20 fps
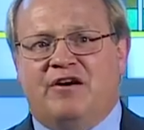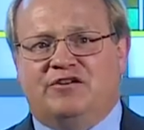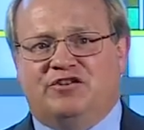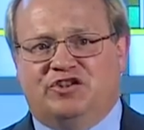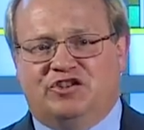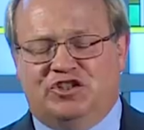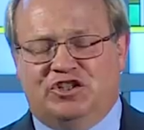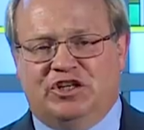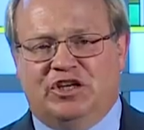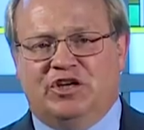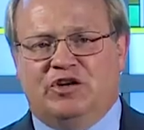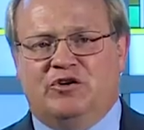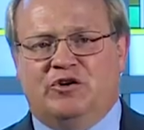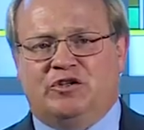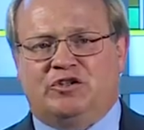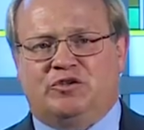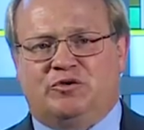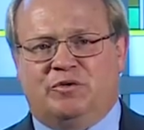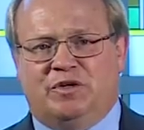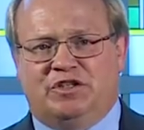
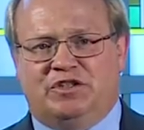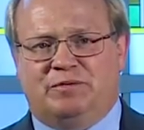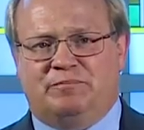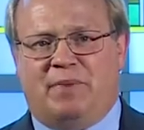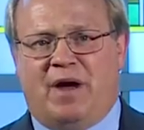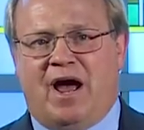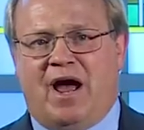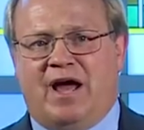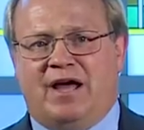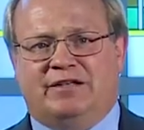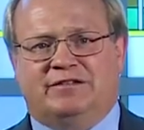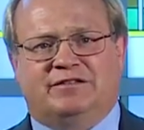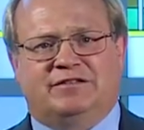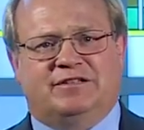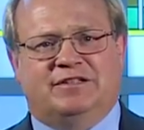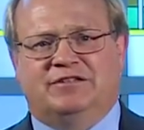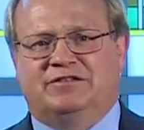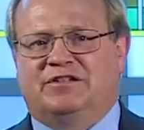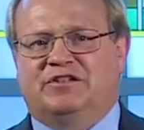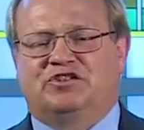generous response
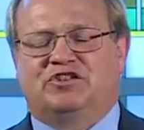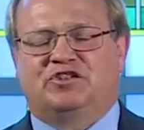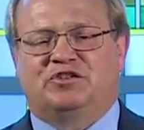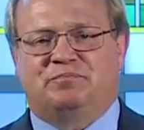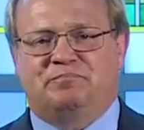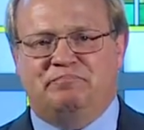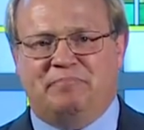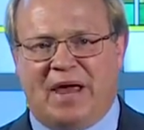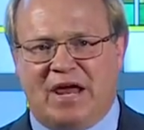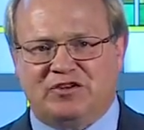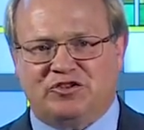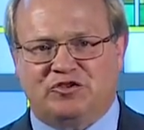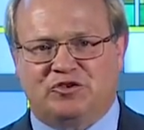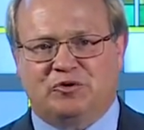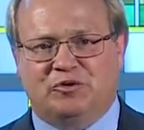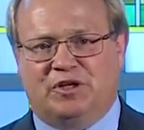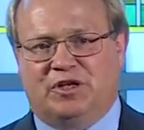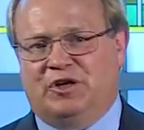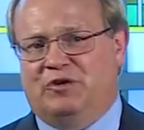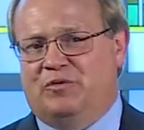is
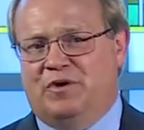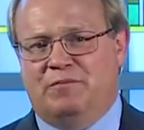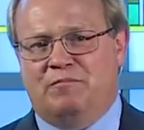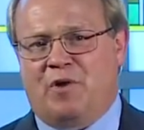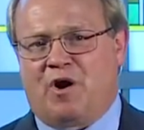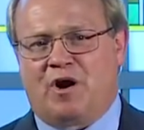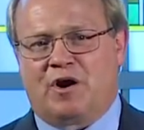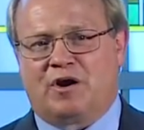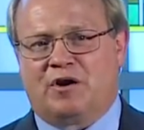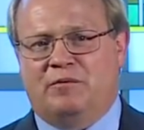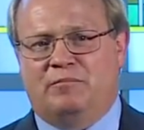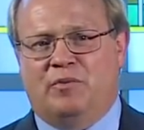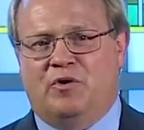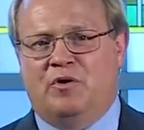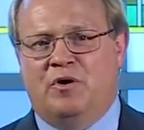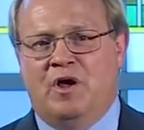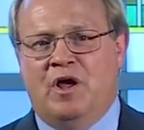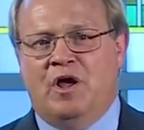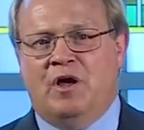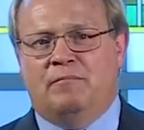especially
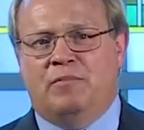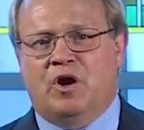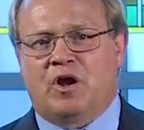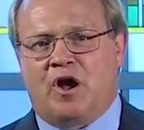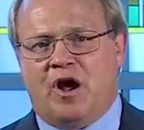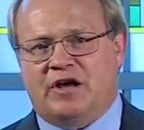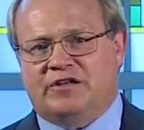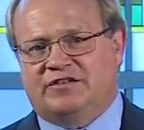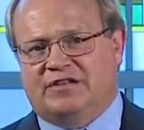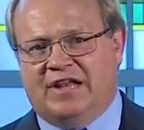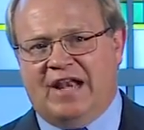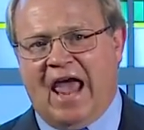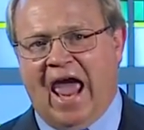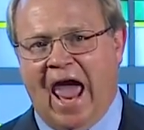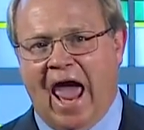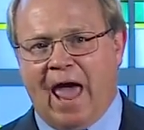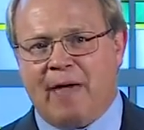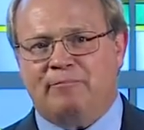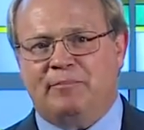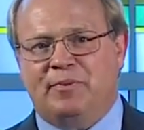remarkable because it
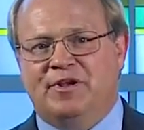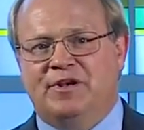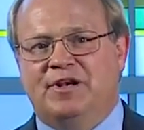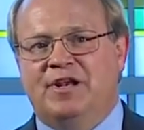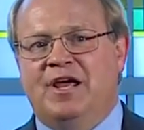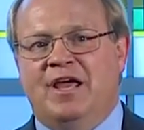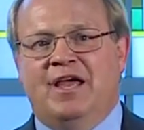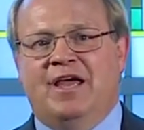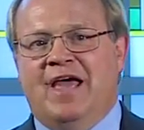happened